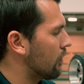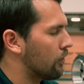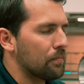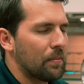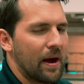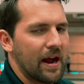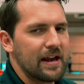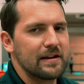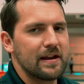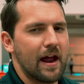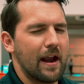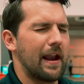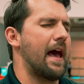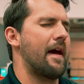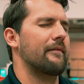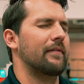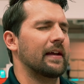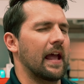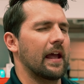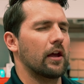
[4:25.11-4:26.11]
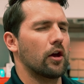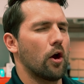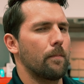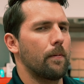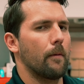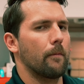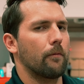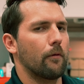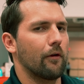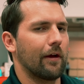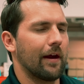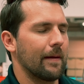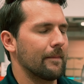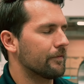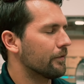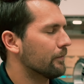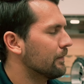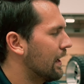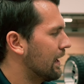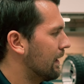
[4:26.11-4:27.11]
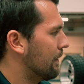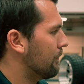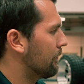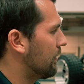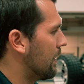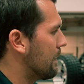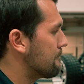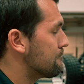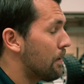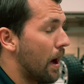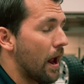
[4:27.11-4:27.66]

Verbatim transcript: despite not having a Copo program from AMC.